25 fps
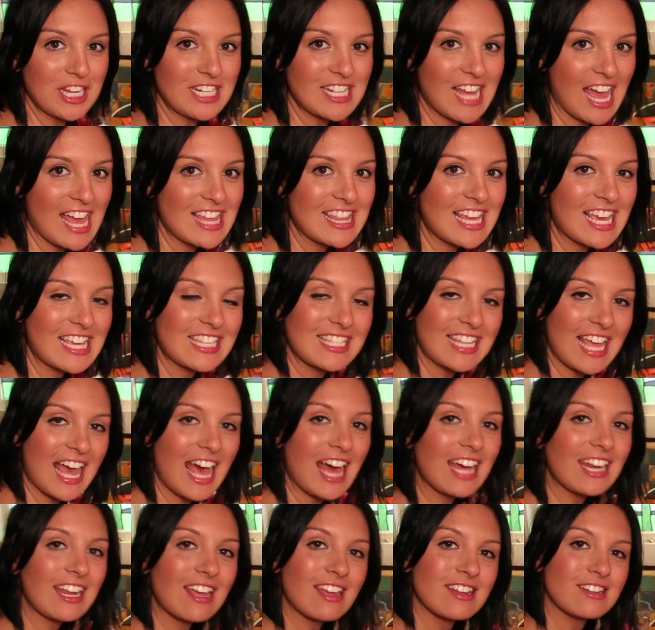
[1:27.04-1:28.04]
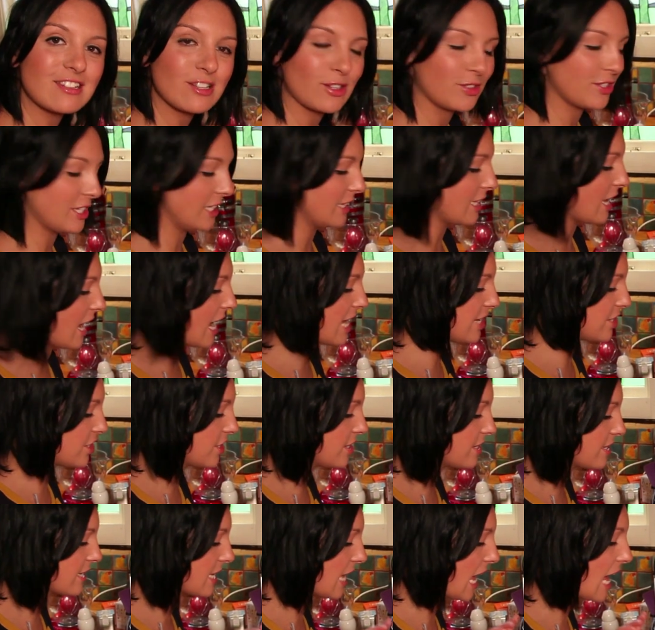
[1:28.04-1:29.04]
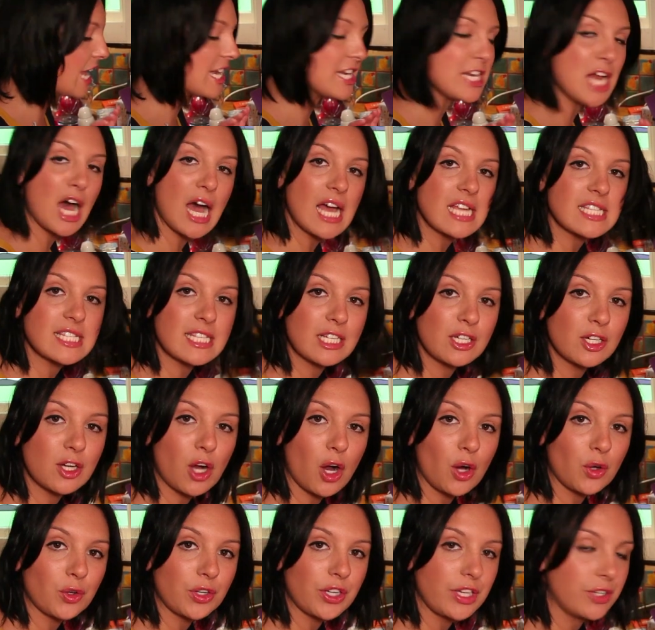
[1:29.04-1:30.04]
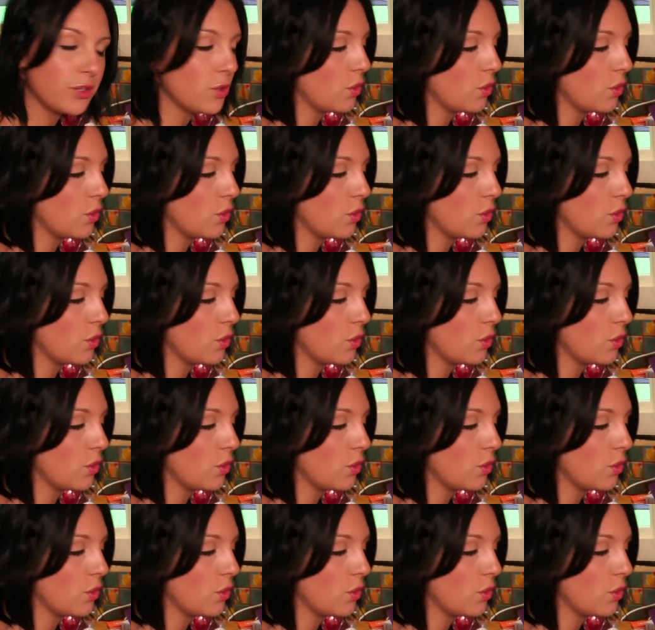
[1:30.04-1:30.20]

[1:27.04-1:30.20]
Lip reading: to take these out until the lychees are nice and golden